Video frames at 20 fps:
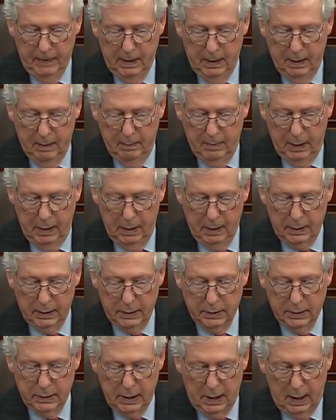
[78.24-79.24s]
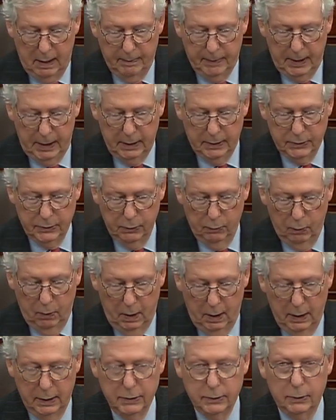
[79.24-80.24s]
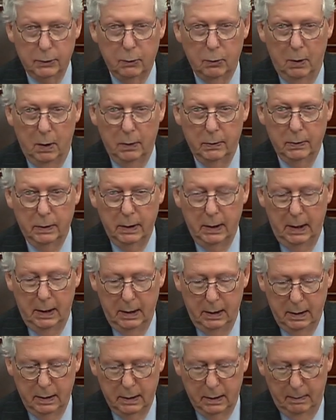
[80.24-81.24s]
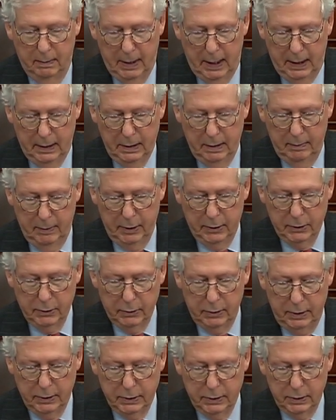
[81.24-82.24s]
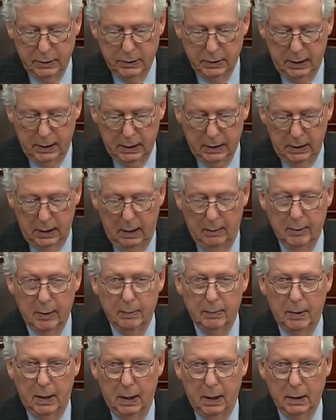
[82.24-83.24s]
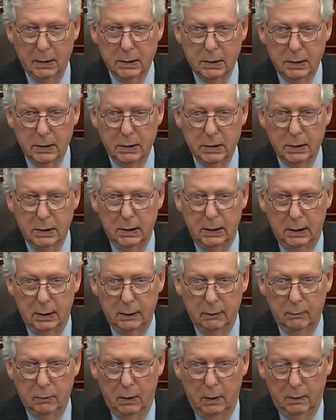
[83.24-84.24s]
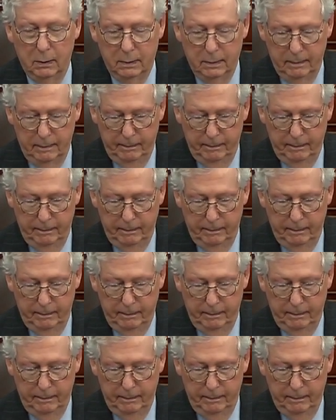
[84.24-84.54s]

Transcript: America's top answer was, quote, the Biden administration's economic policies, end quote.